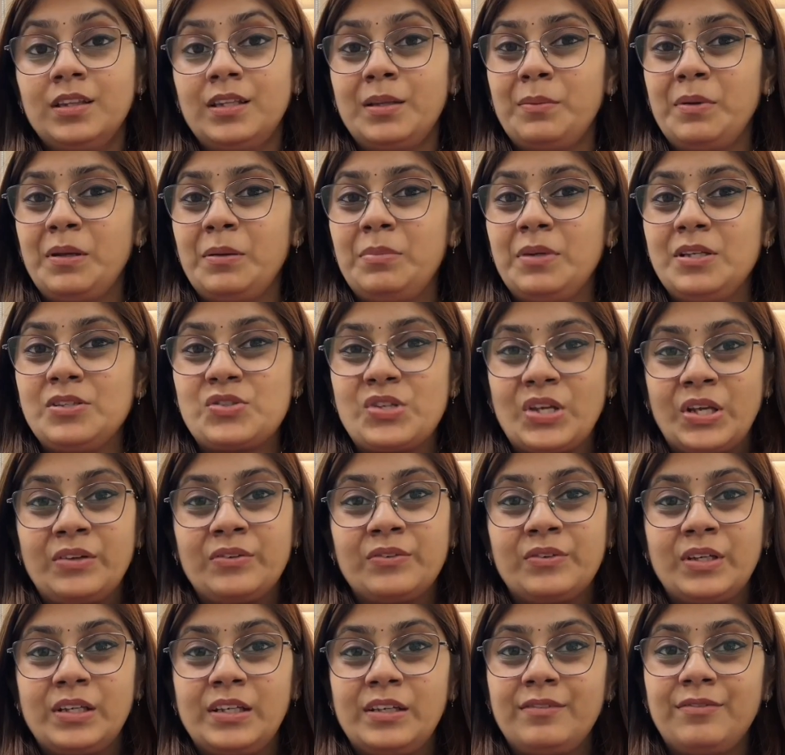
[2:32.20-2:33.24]
They may be
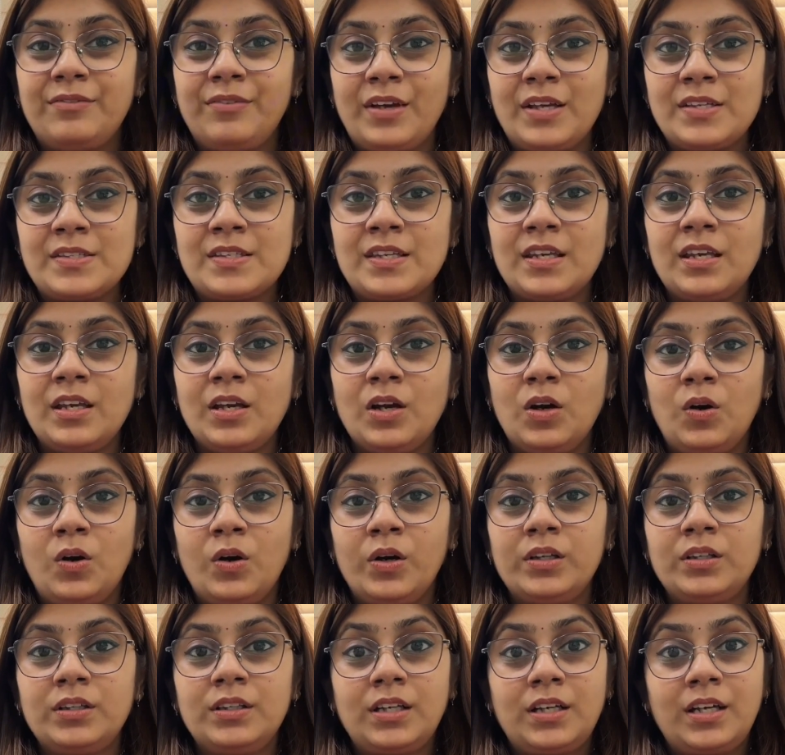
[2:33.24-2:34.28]
generally fuzzy
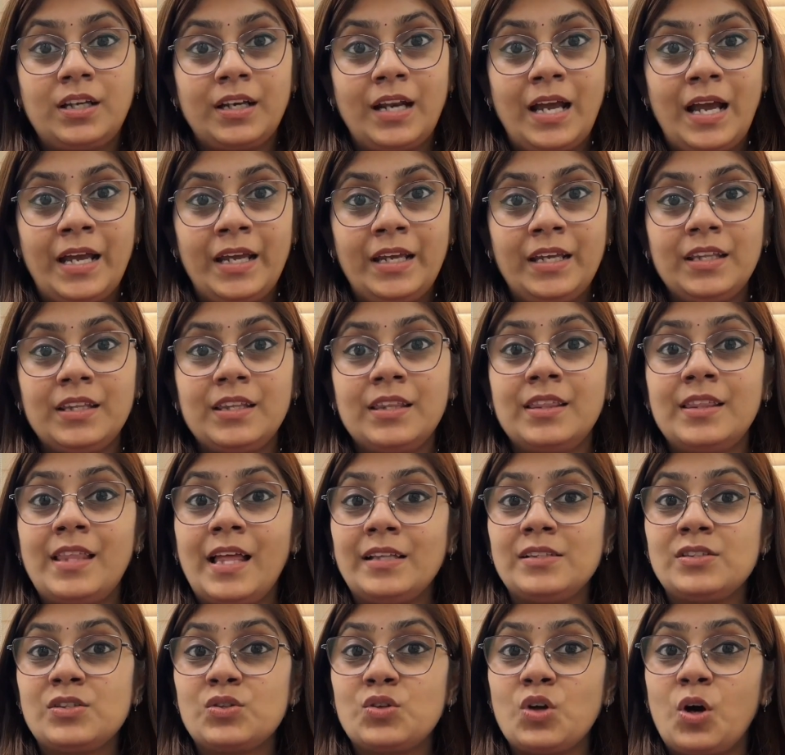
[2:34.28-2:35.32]
or the cry
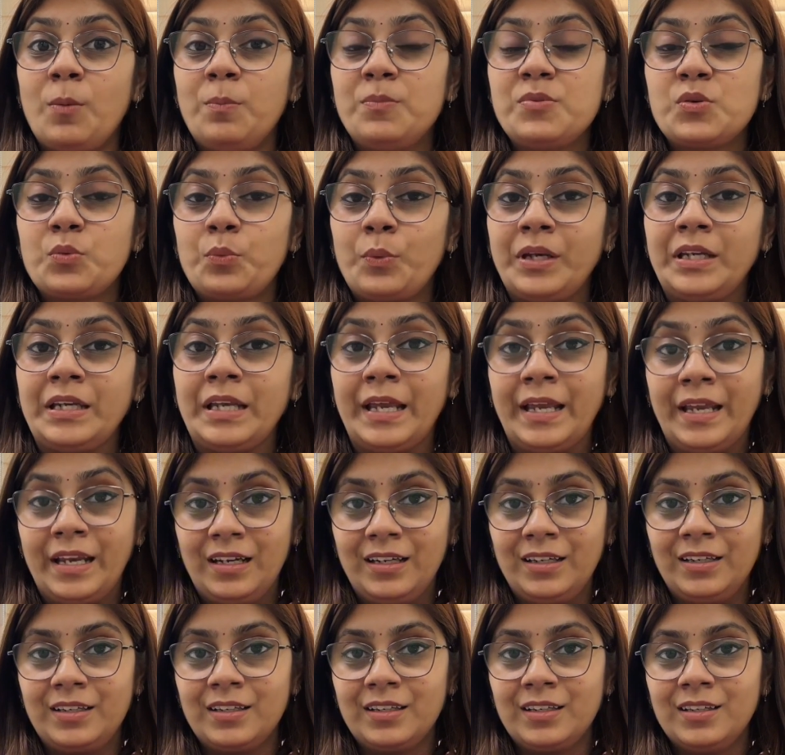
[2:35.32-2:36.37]
that stops when
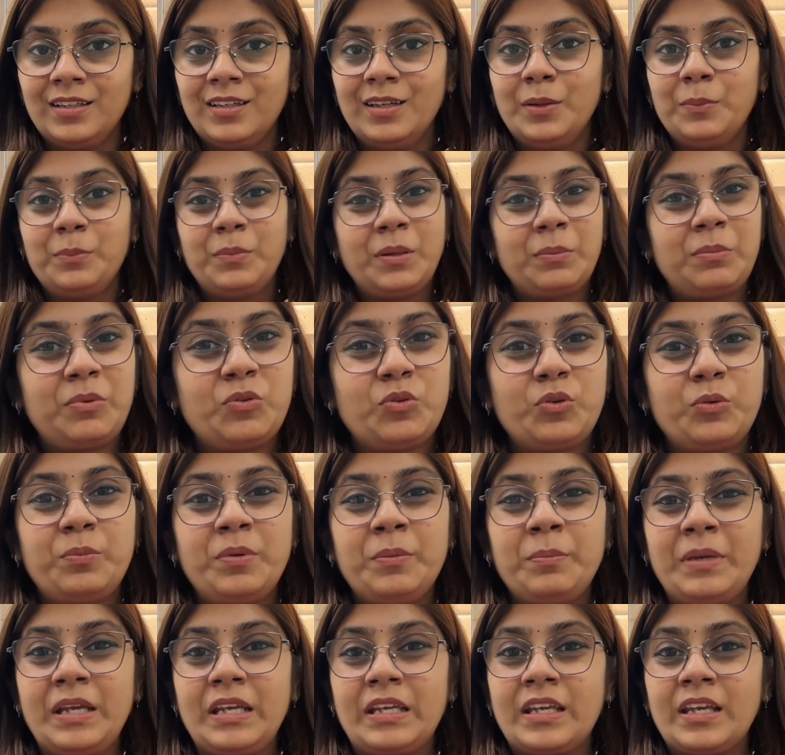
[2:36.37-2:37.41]
held. Baby would be
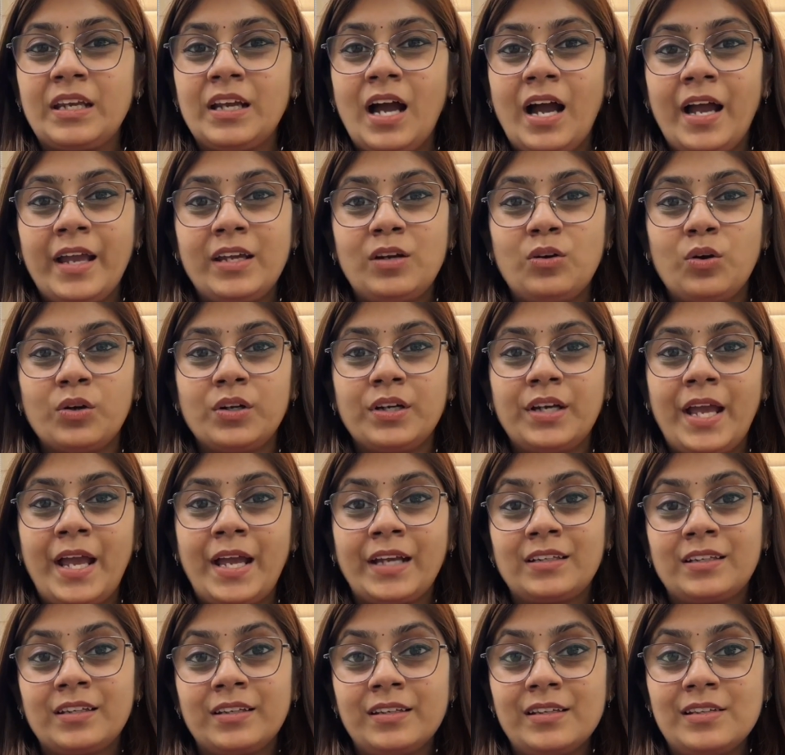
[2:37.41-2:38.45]
making eye
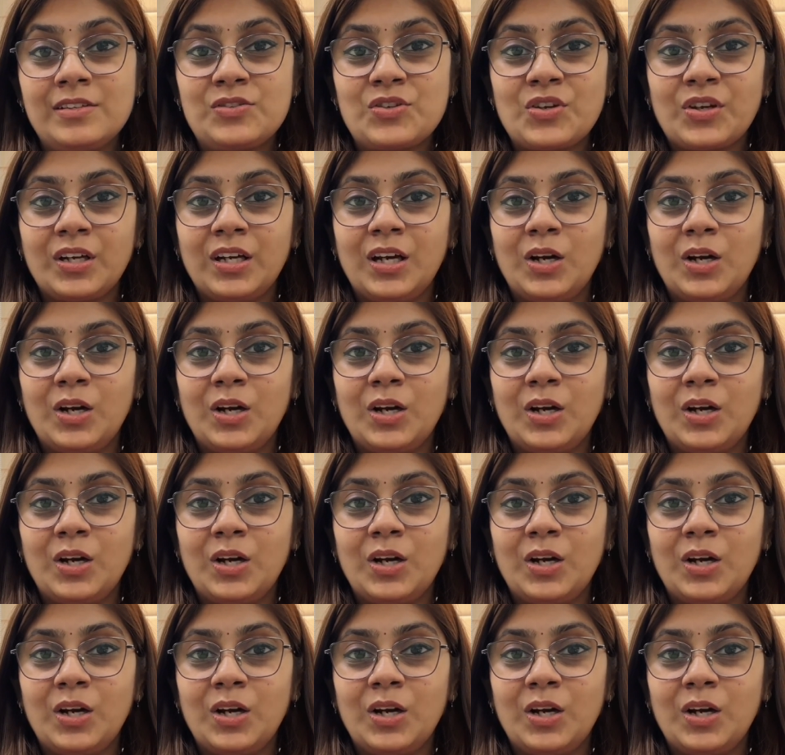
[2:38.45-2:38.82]
contact, reaching